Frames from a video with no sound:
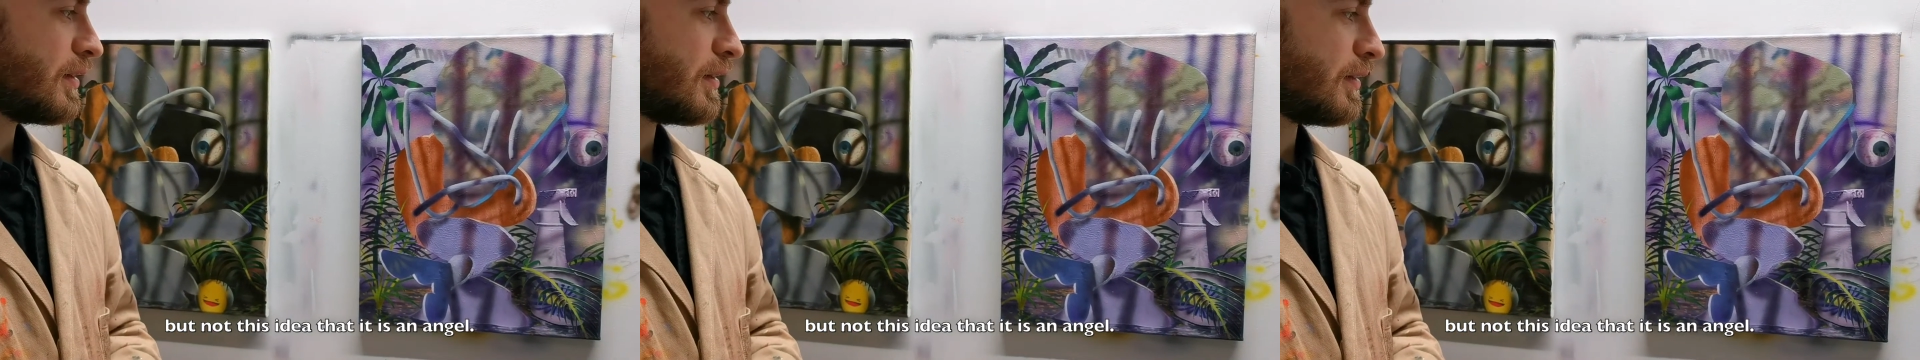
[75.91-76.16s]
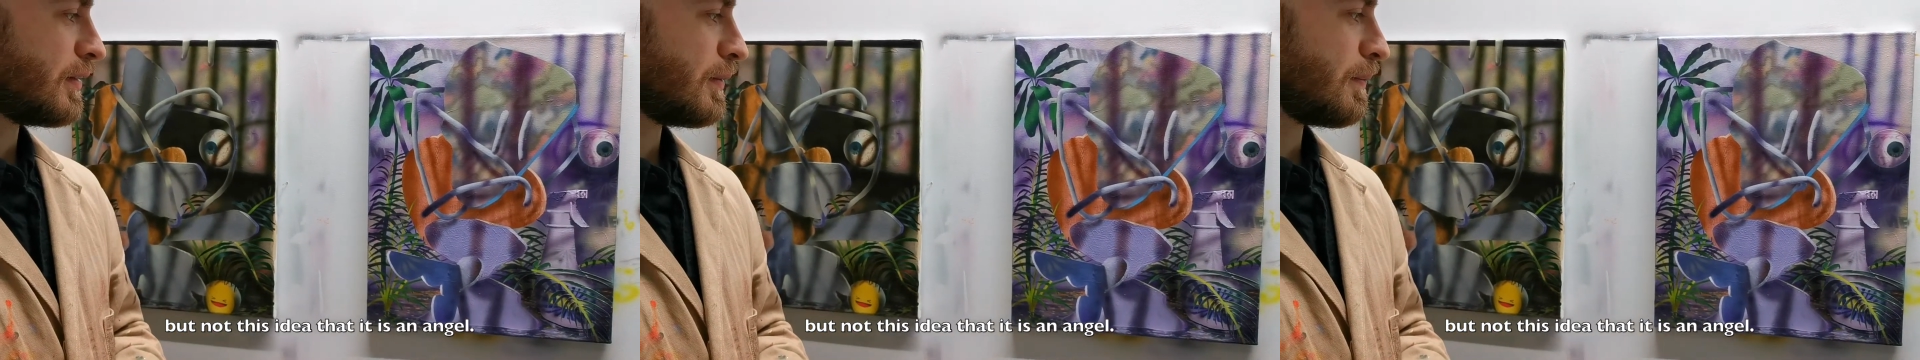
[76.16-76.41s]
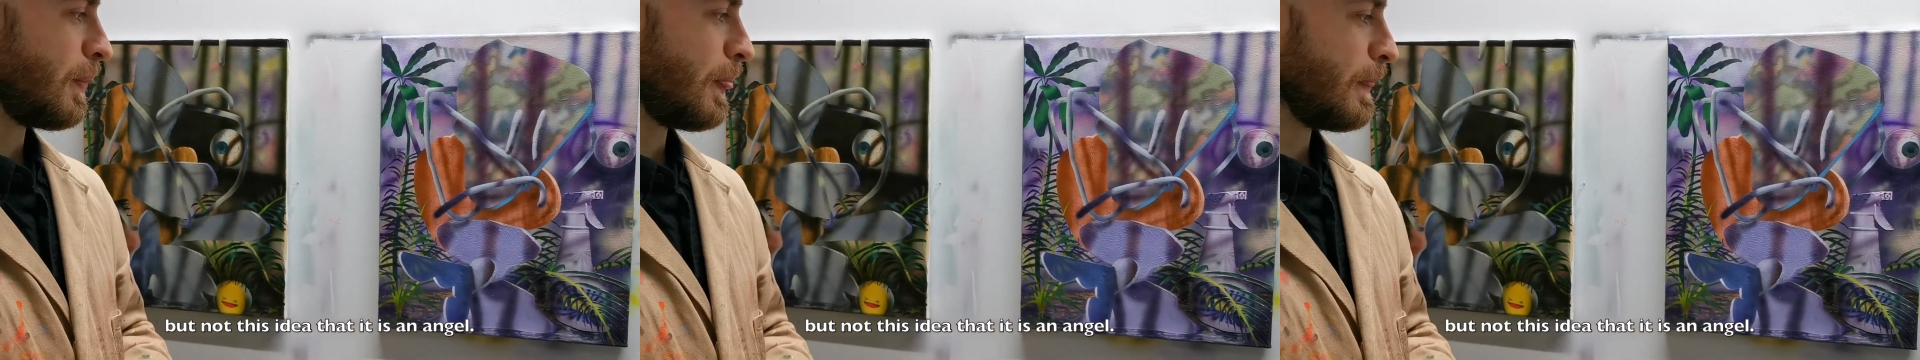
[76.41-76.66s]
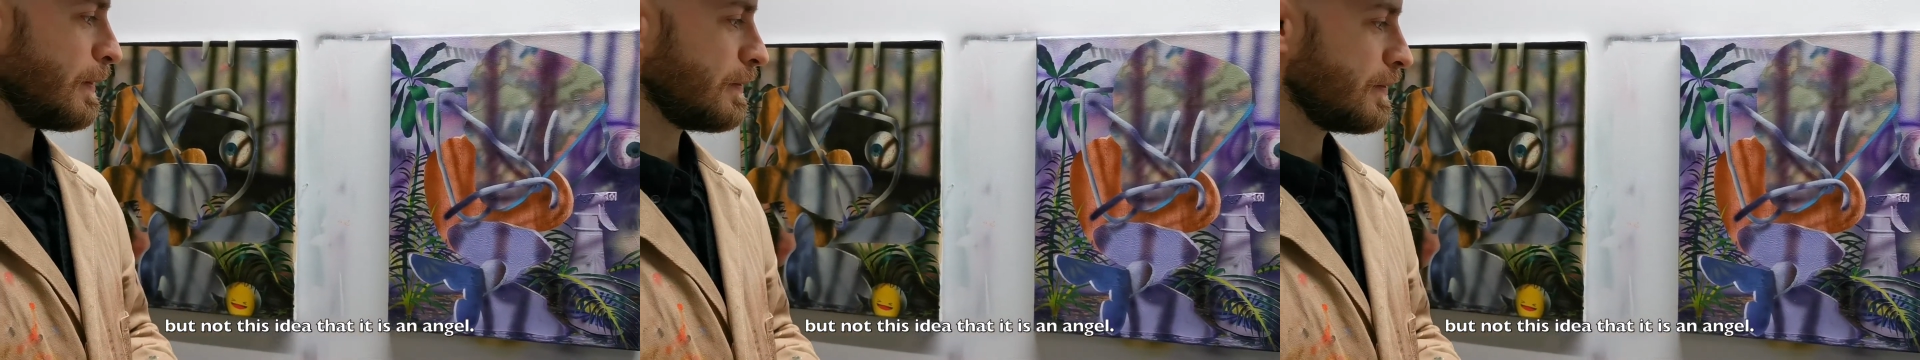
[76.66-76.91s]
um,
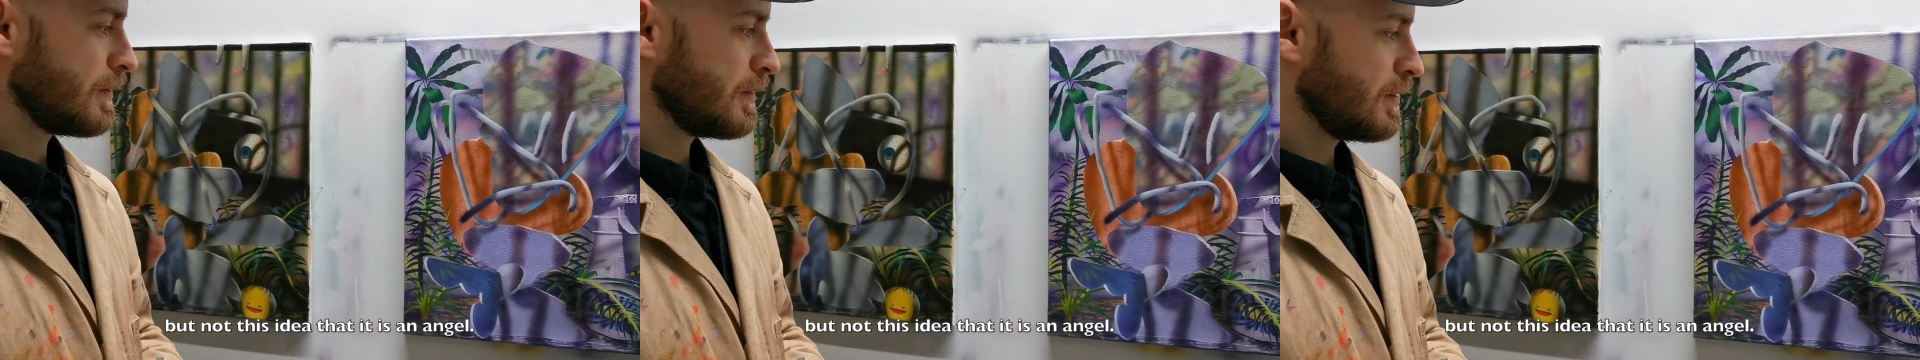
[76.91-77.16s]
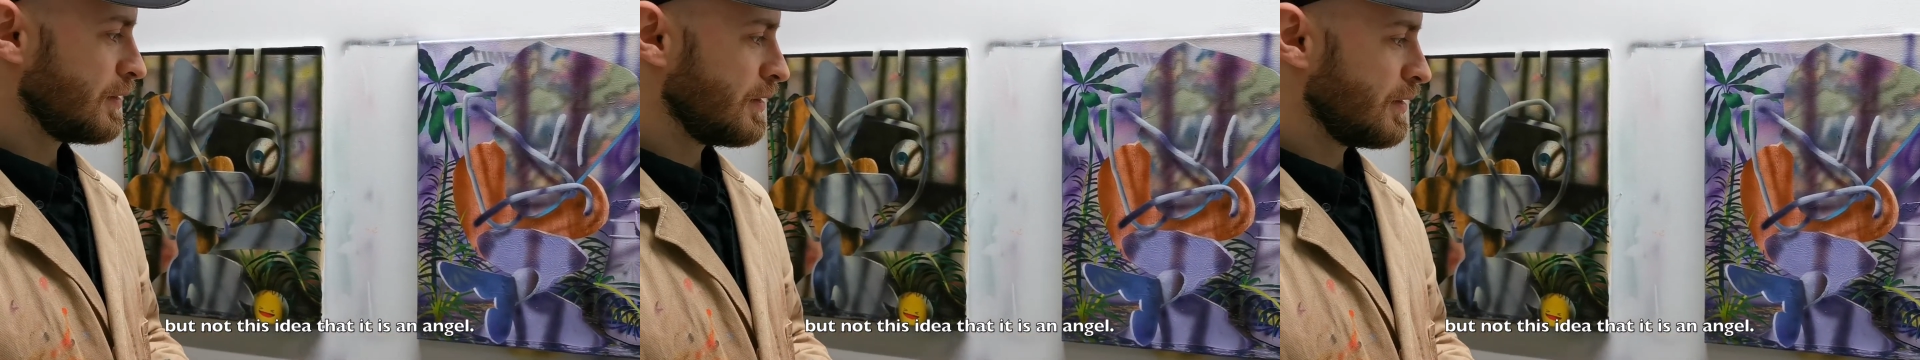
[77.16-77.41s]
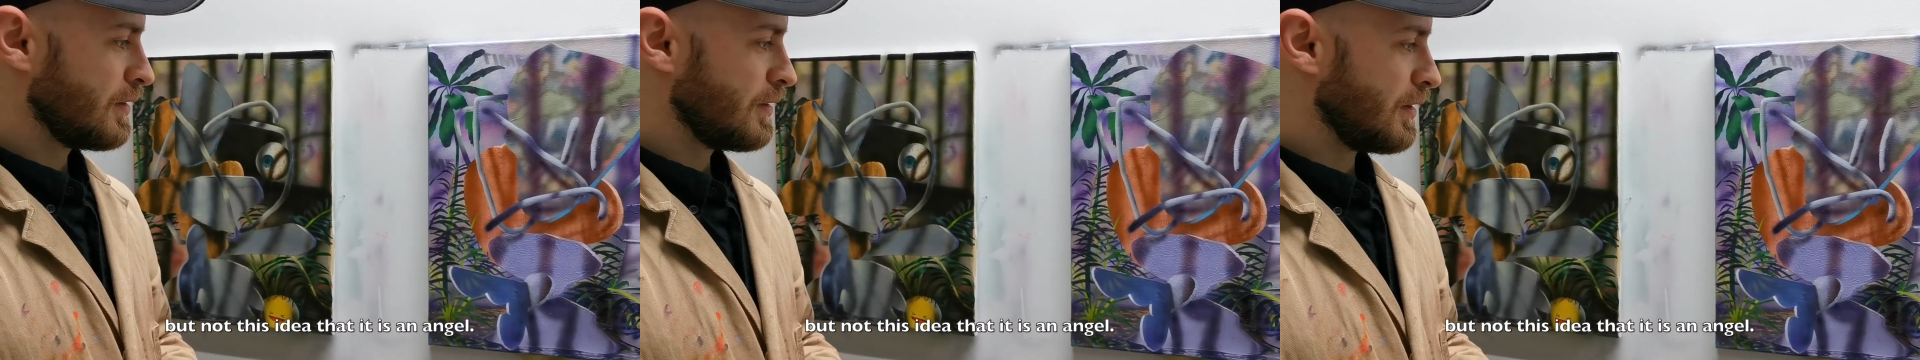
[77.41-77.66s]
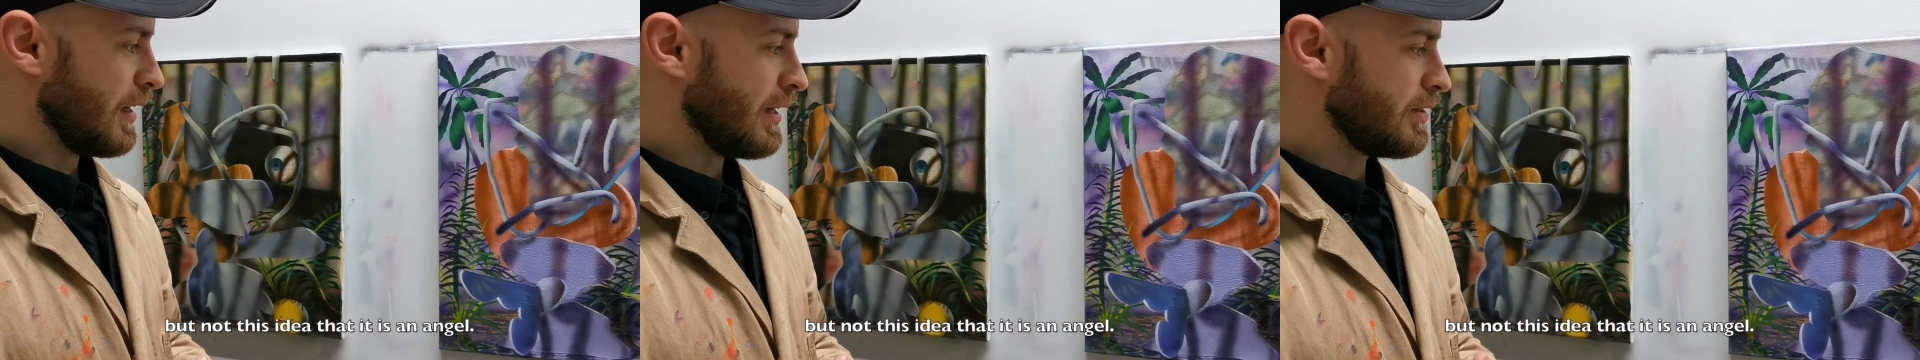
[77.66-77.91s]

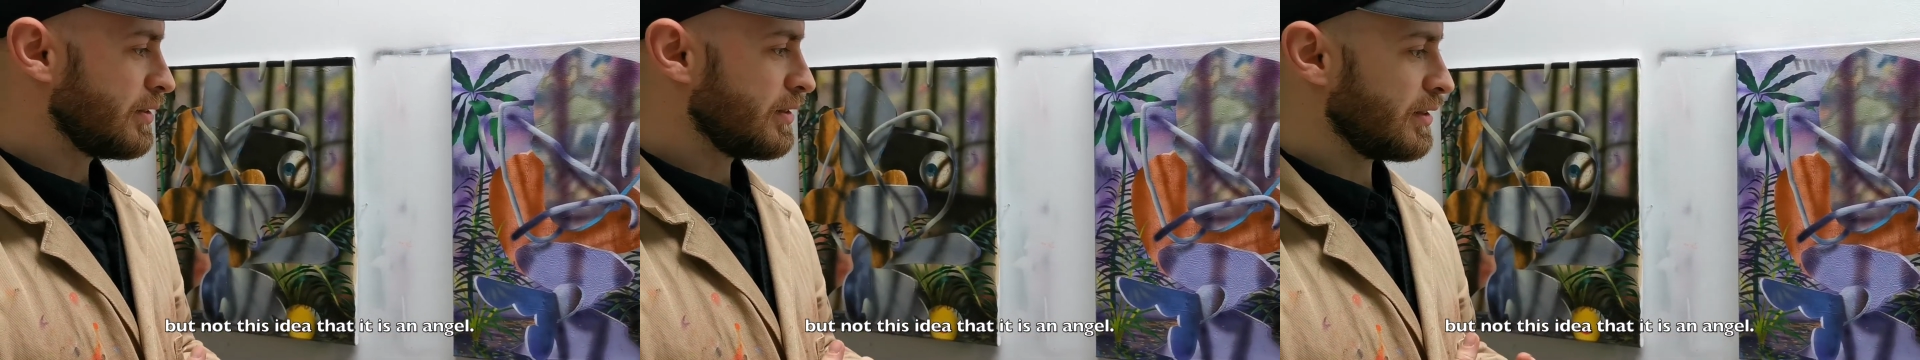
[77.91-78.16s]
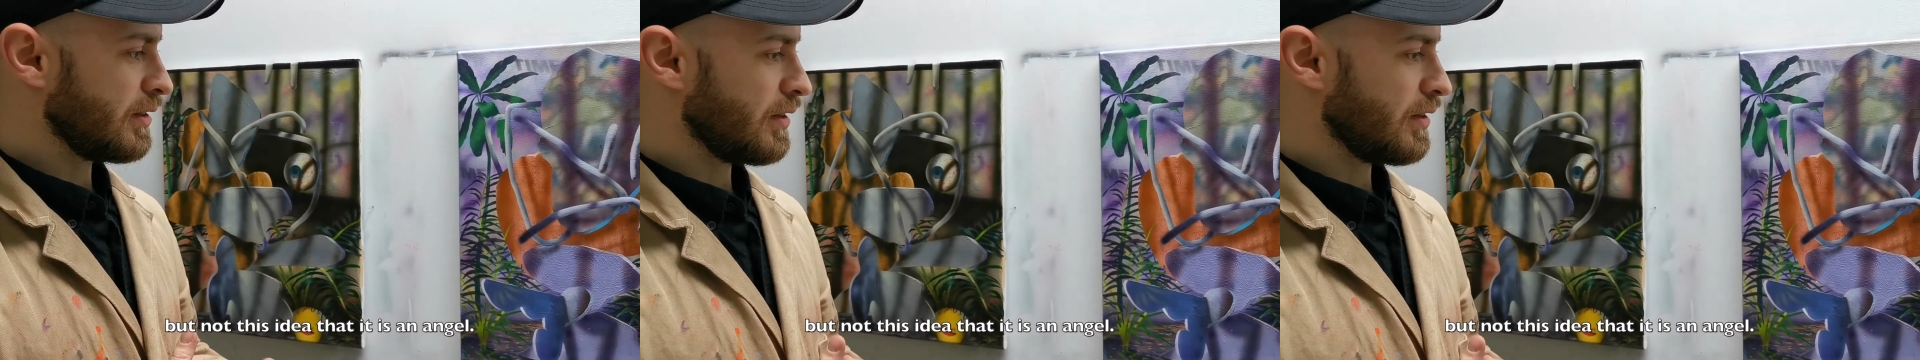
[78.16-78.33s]
idea